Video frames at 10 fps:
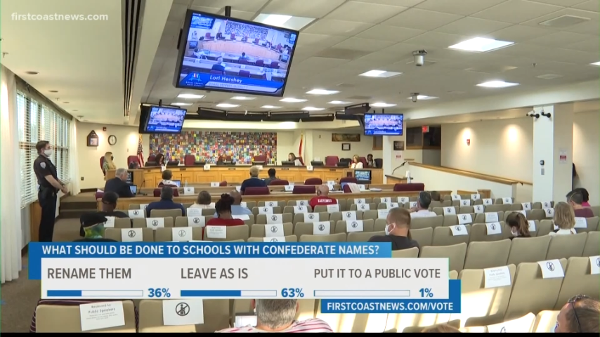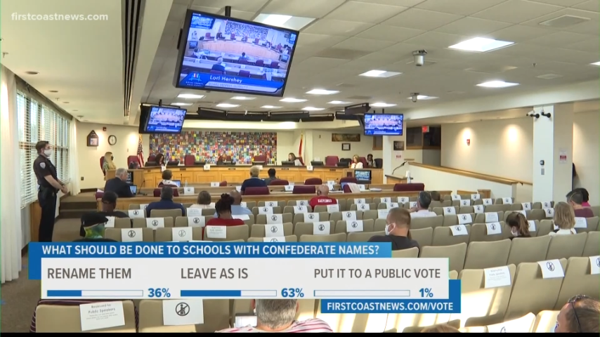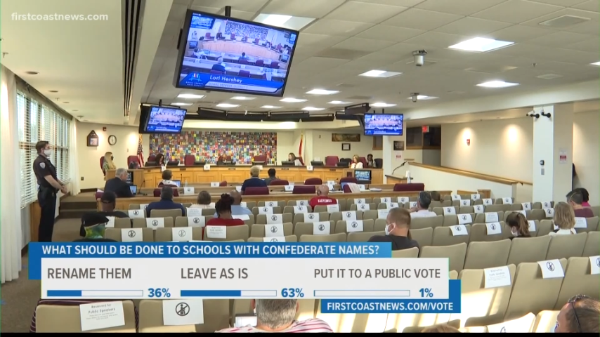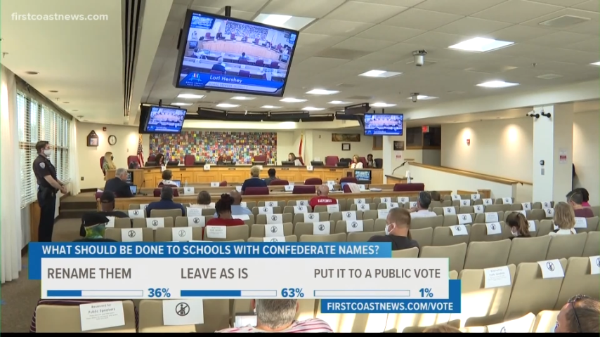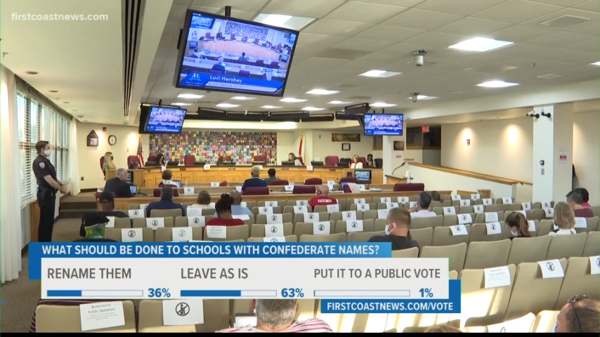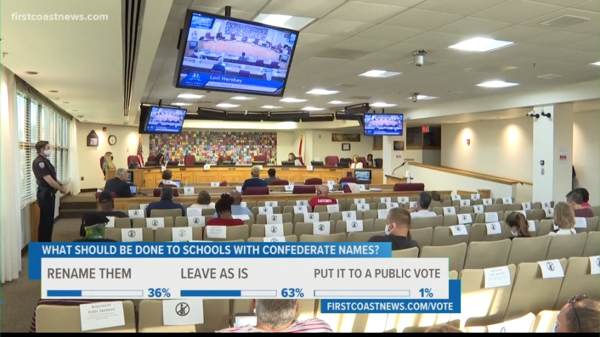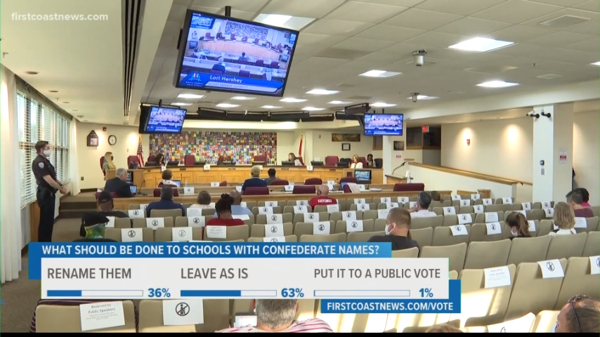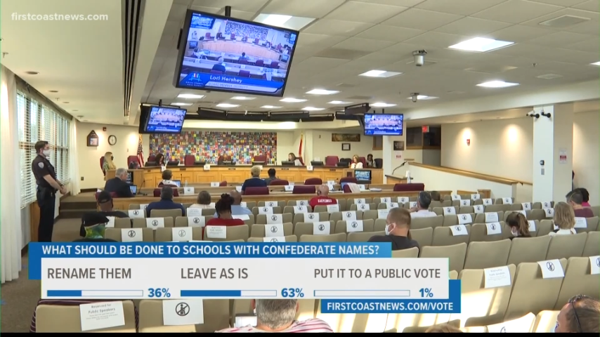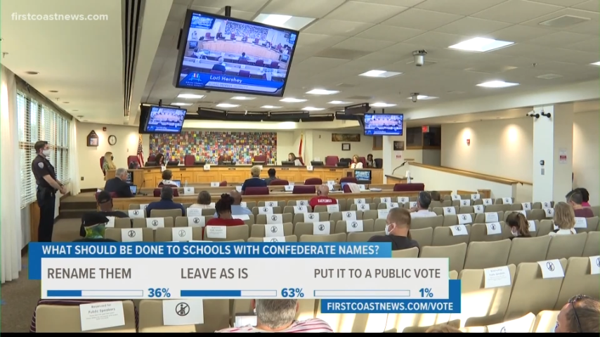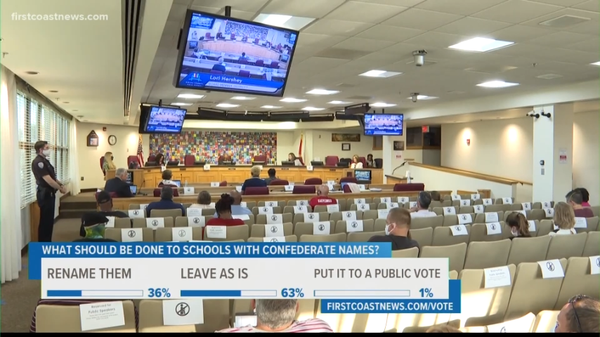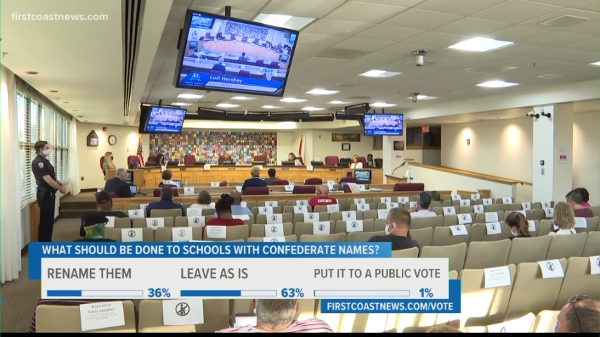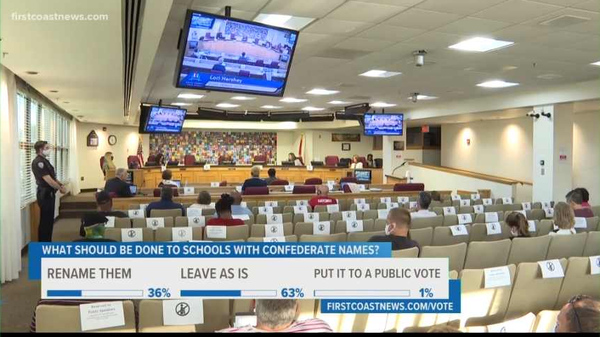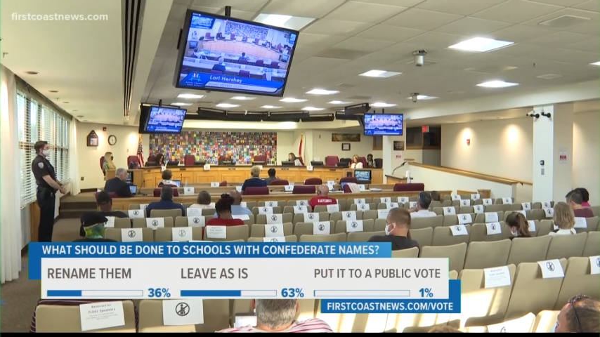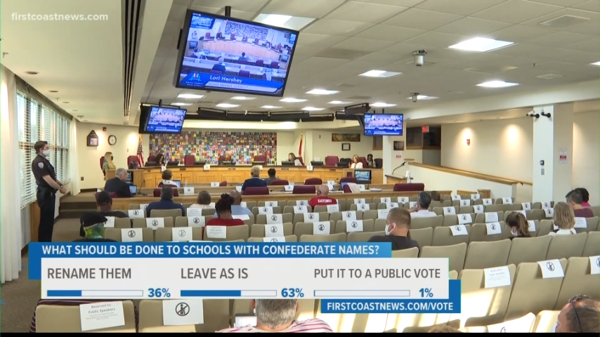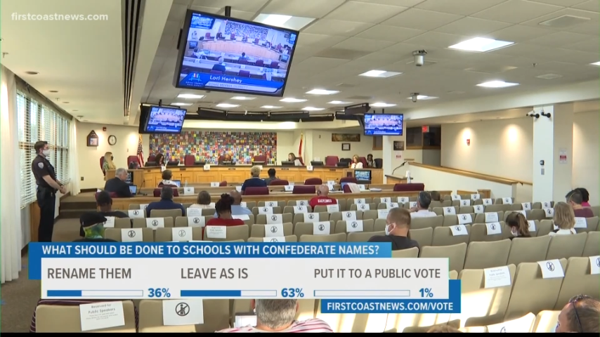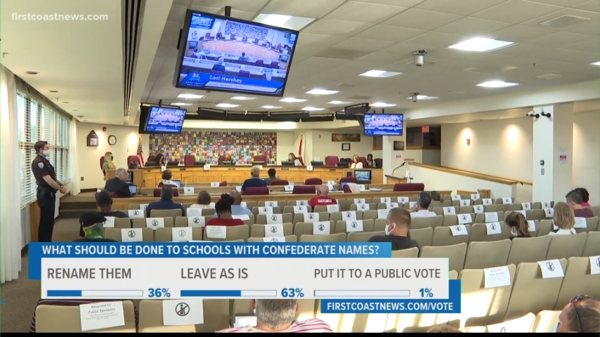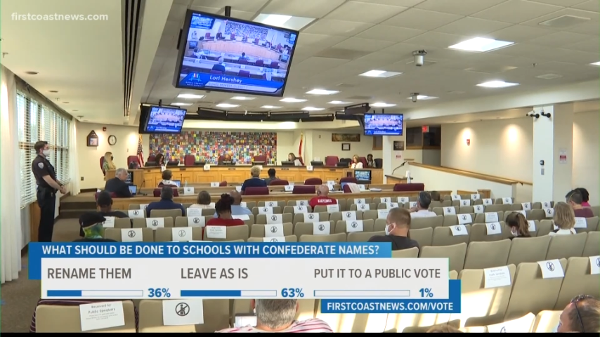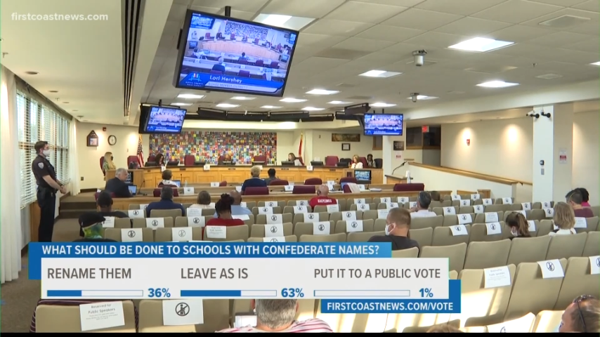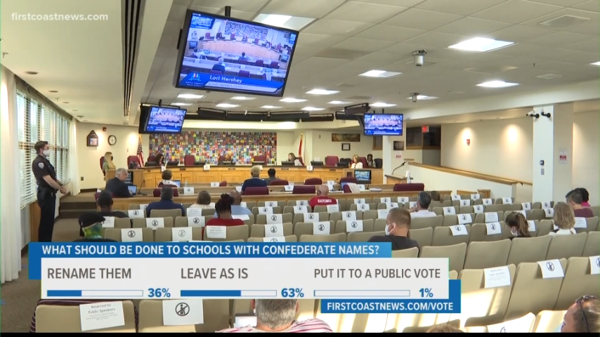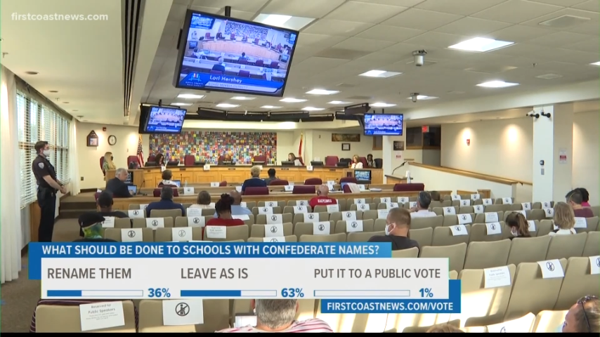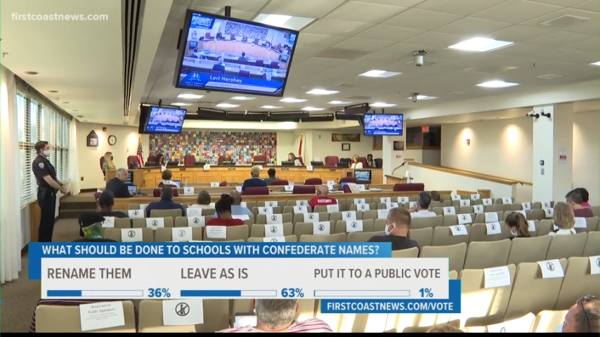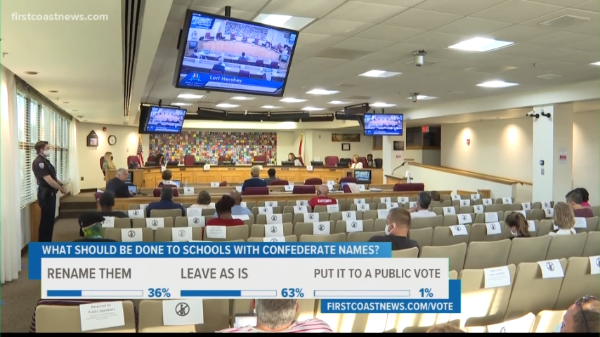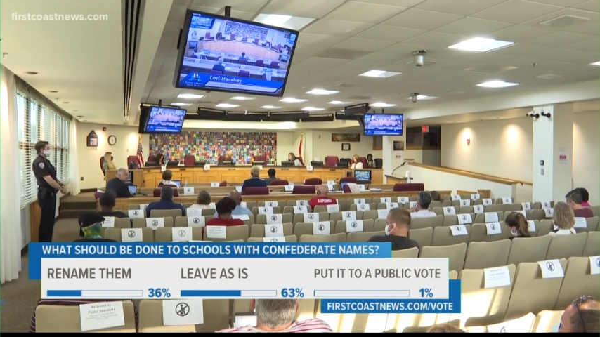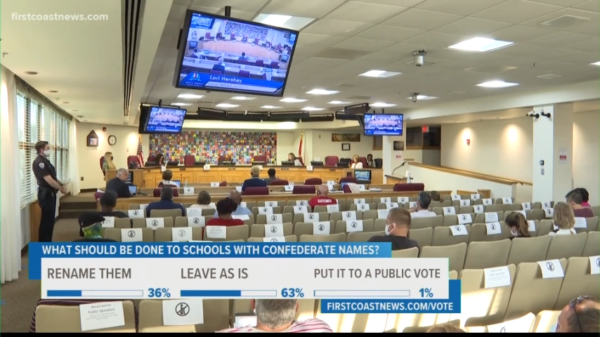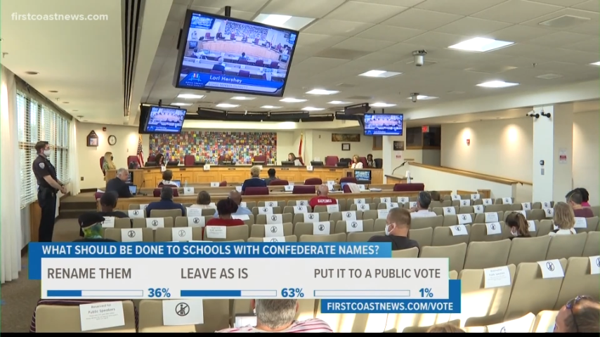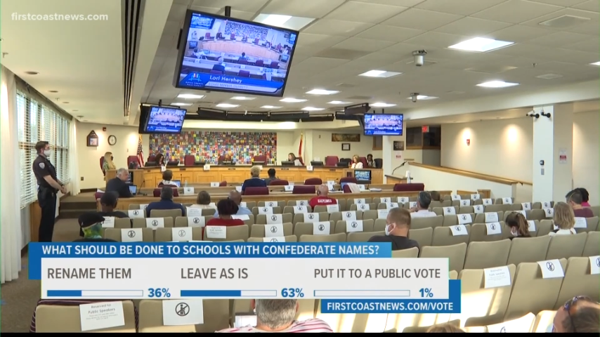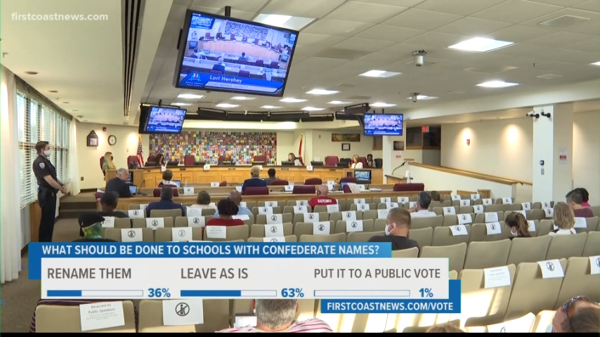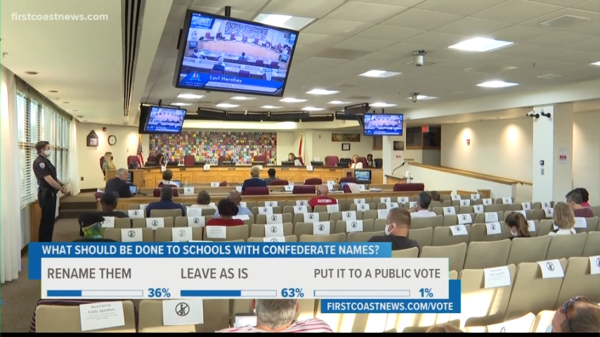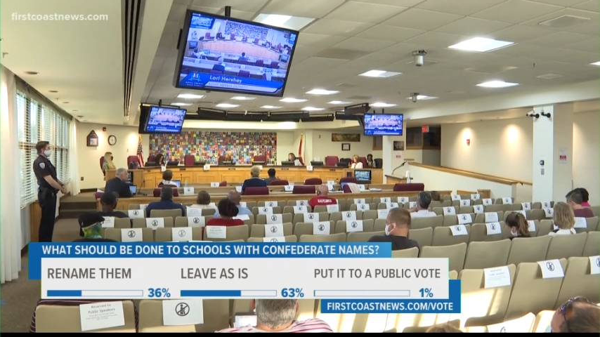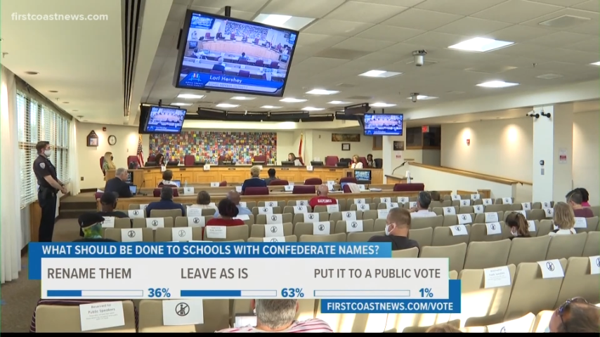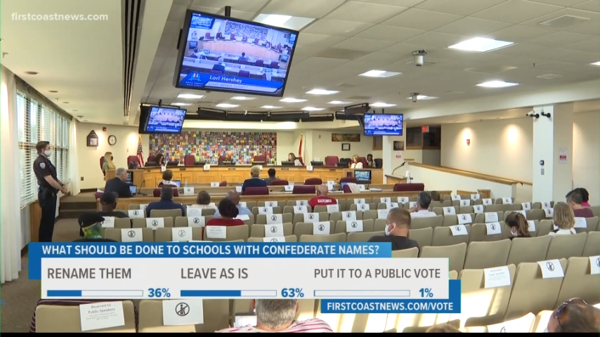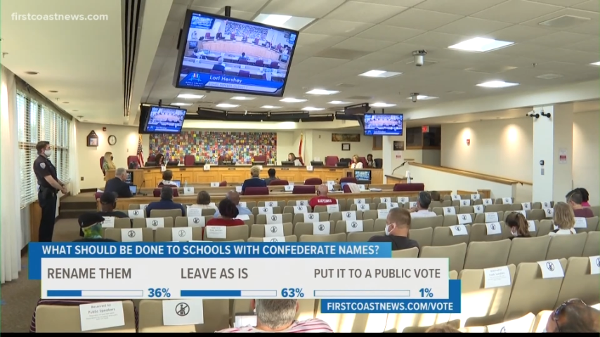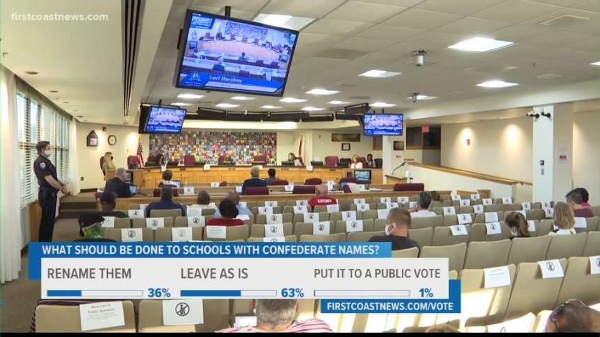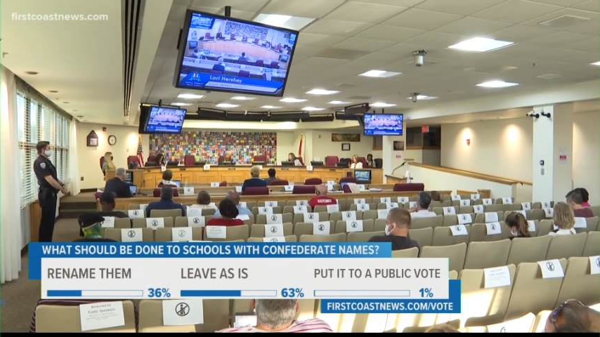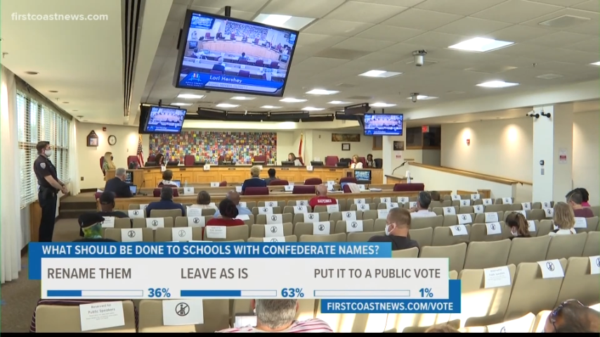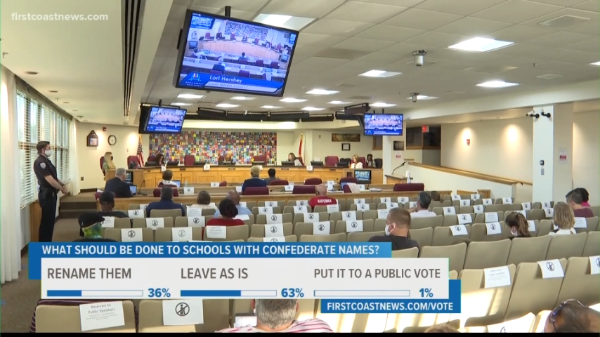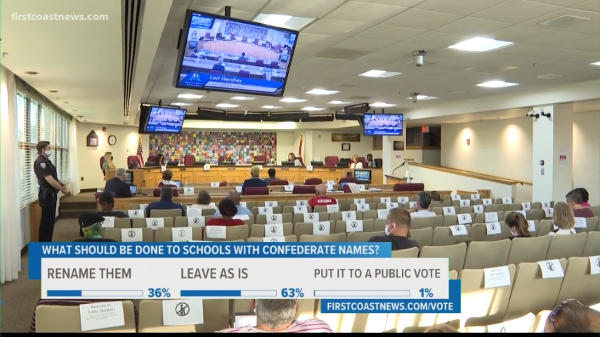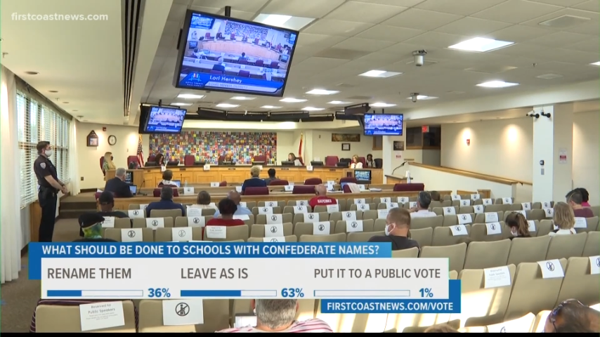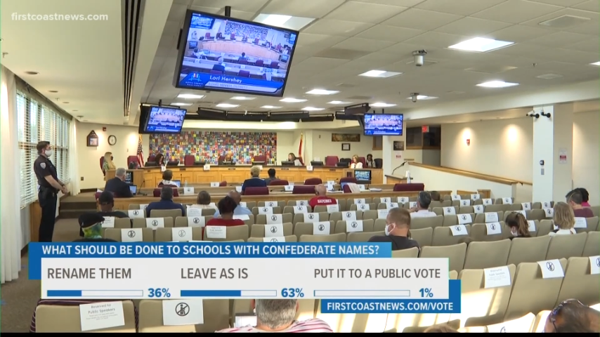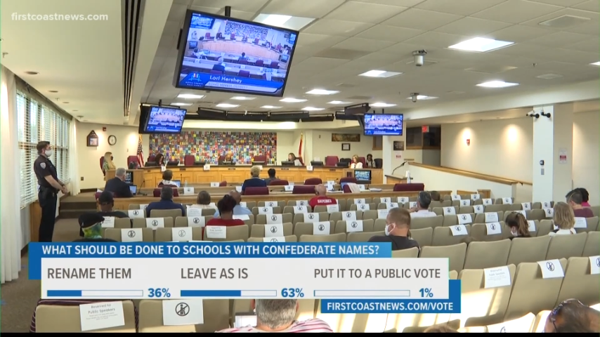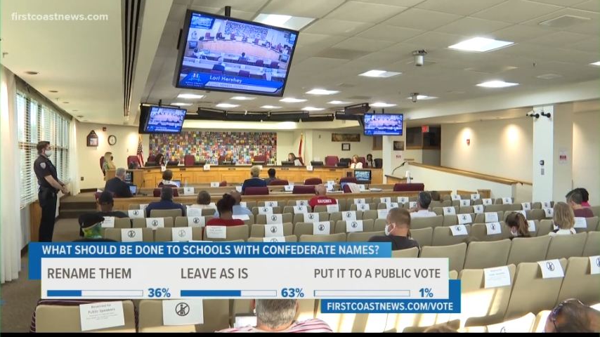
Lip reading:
No face is visible, so there are no lips to read.